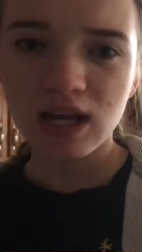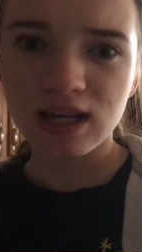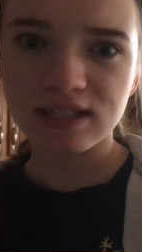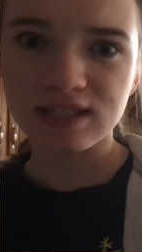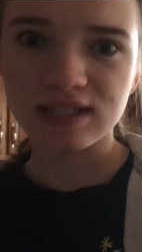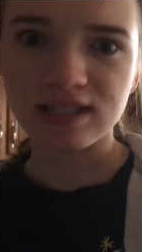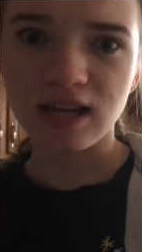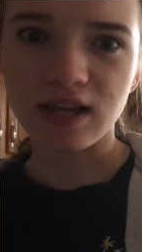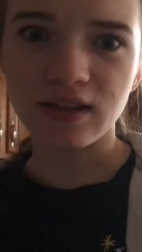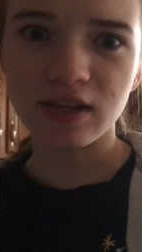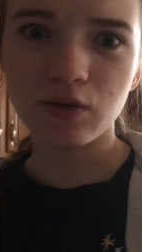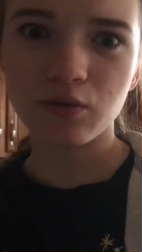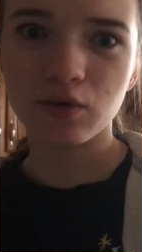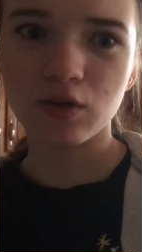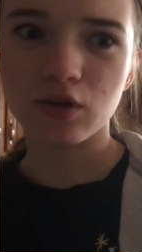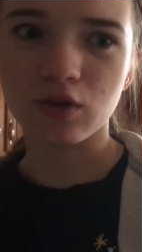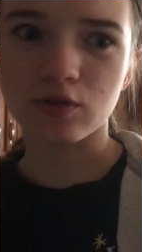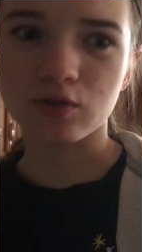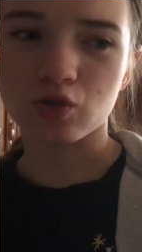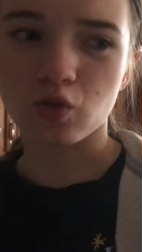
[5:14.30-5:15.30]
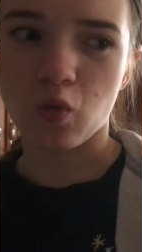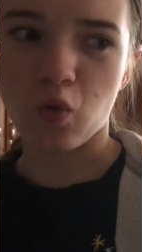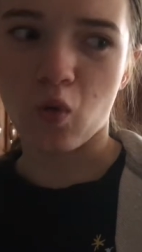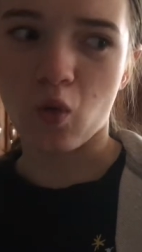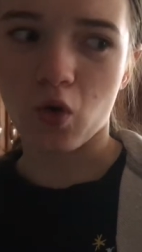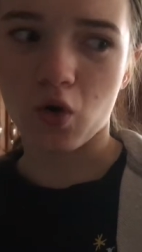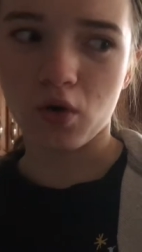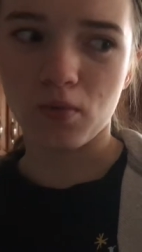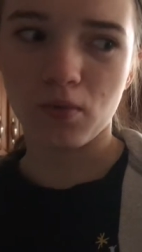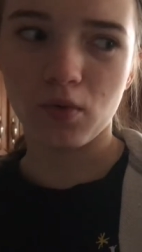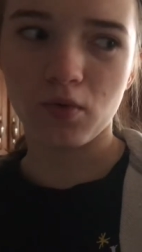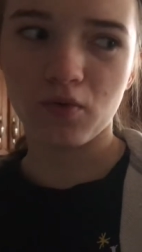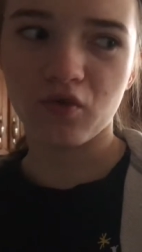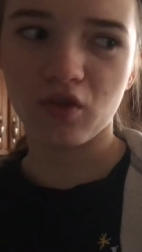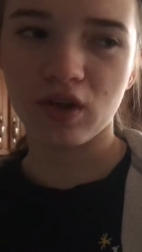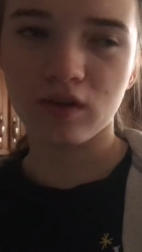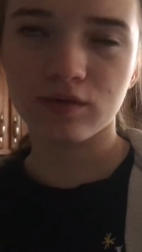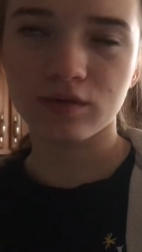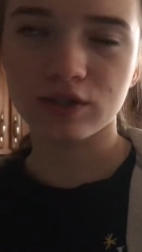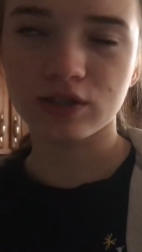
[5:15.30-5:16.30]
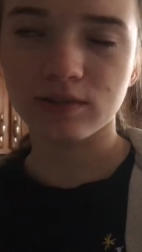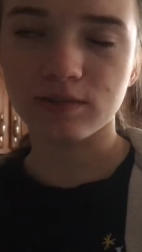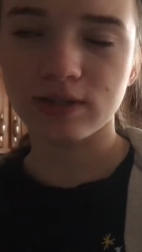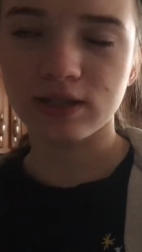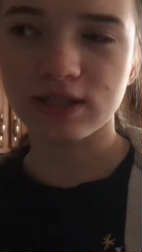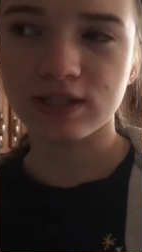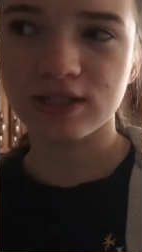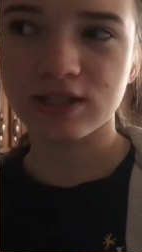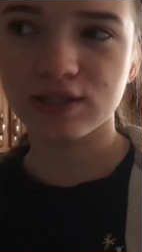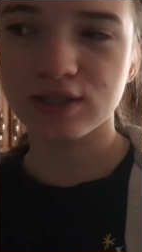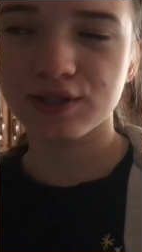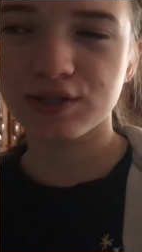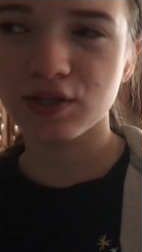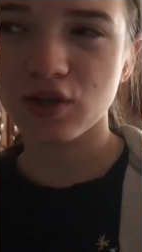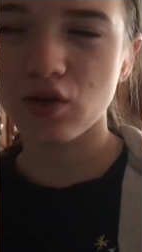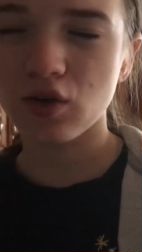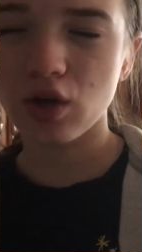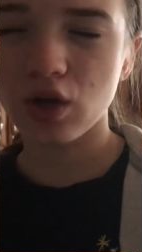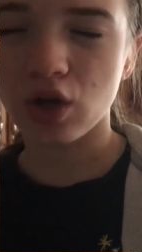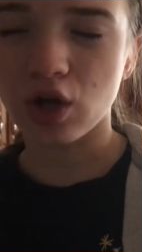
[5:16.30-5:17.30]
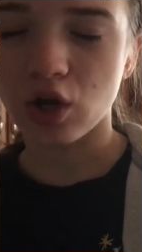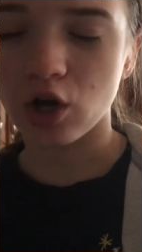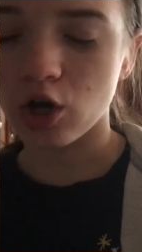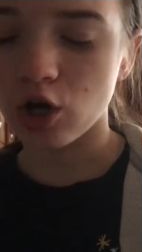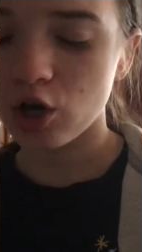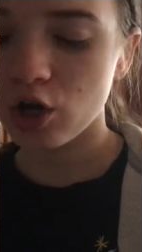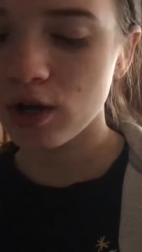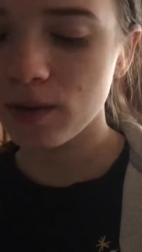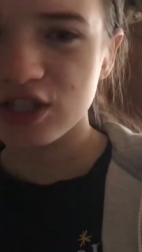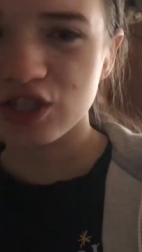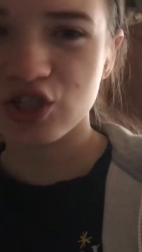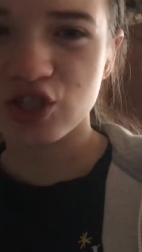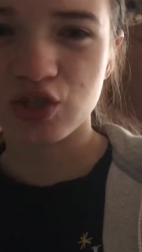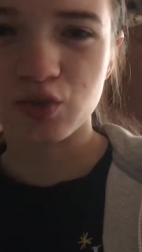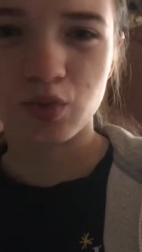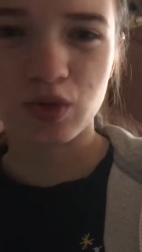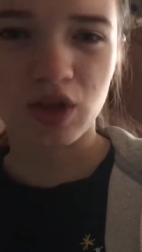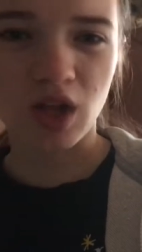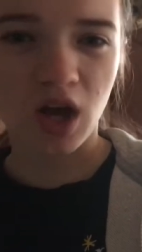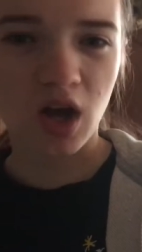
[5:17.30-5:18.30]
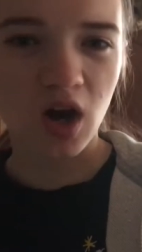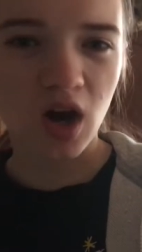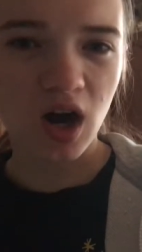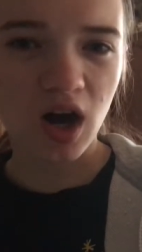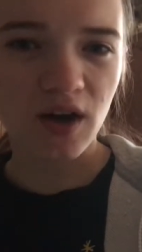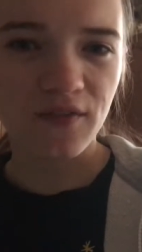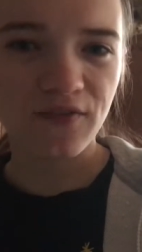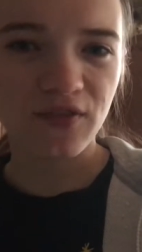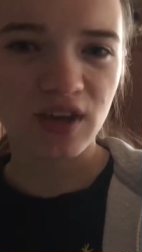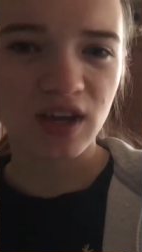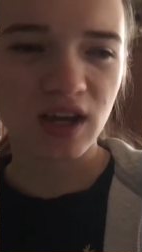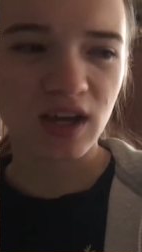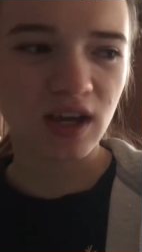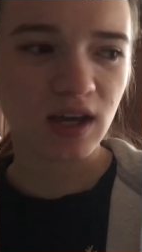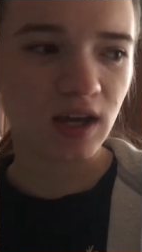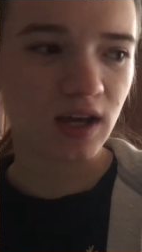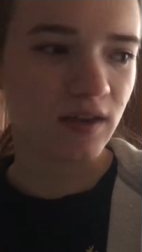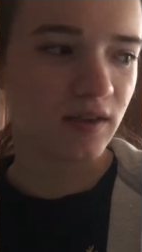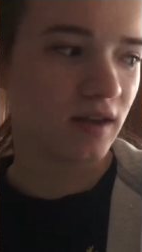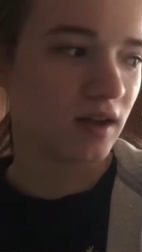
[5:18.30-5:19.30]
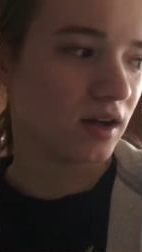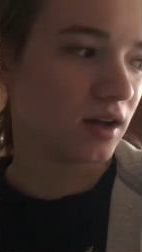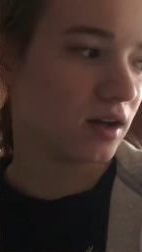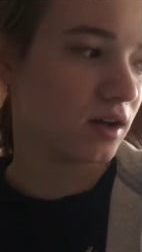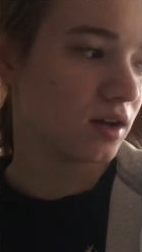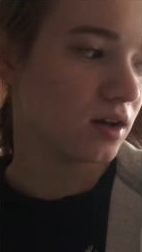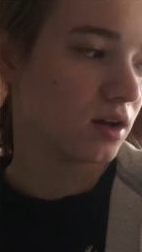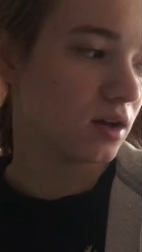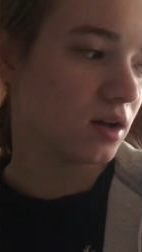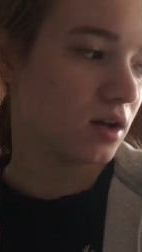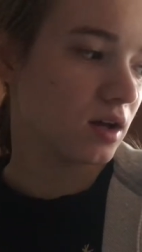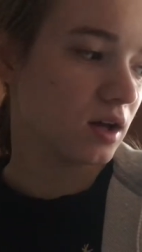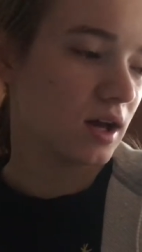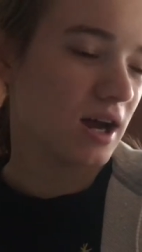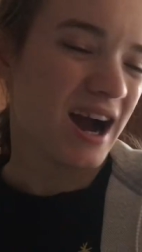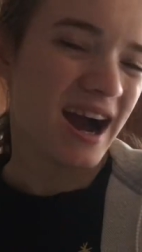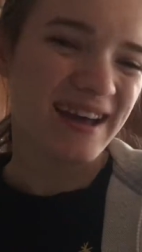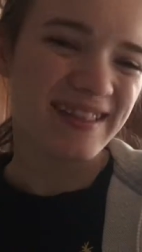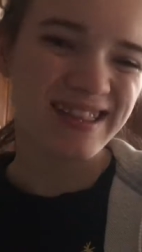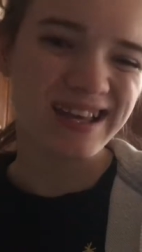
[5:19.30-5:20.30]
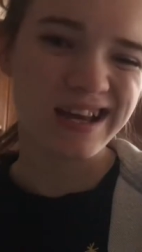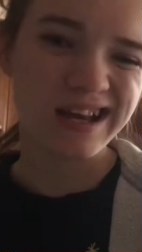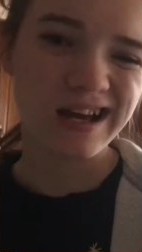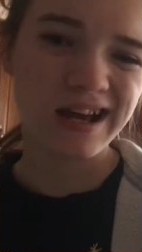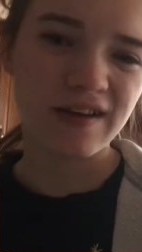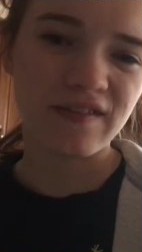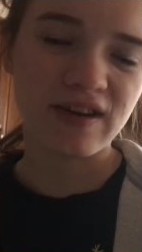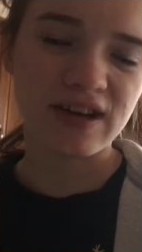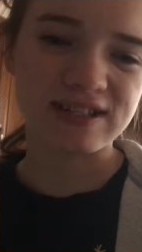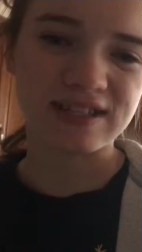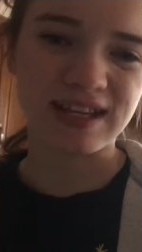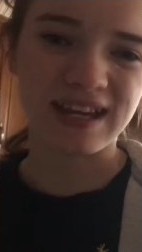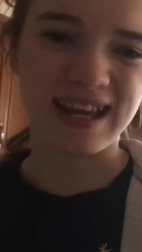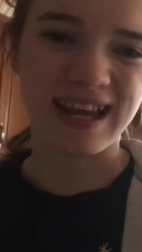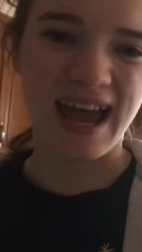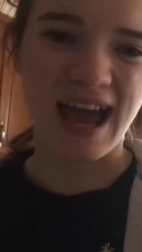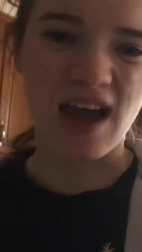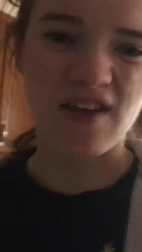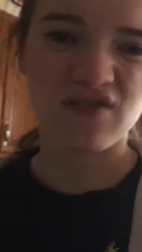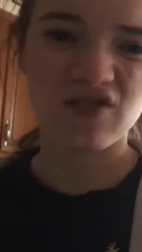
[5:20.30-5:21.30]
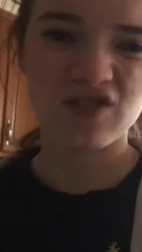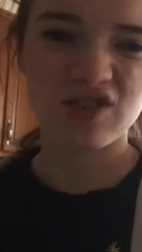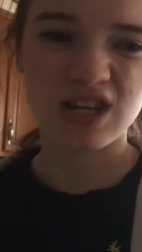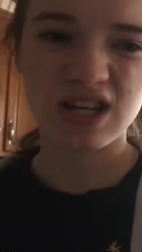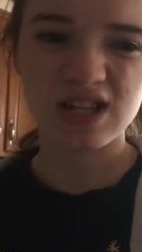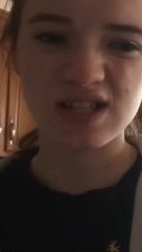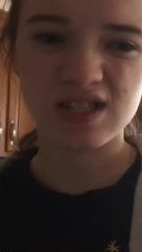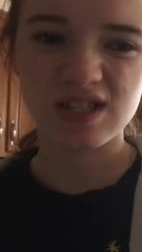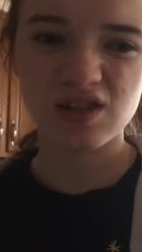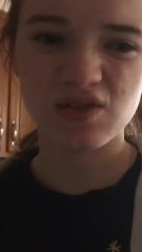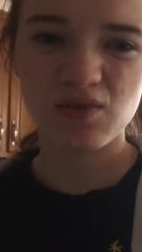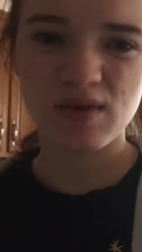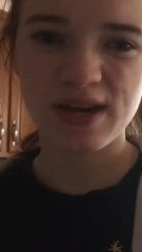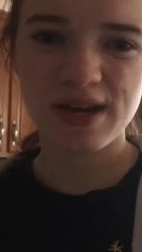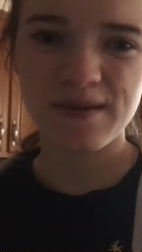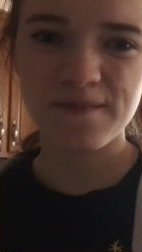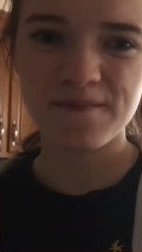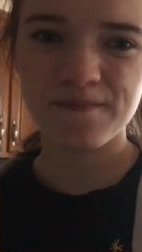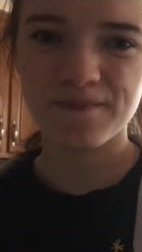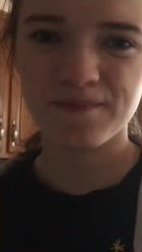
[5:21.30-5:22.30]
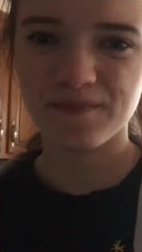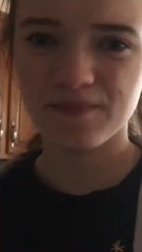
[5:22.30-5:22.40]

it's not like one of those horrible flavors. I mean, it's still good. It's just with the coffee and the, I think kind of has like an aftertaste in a way.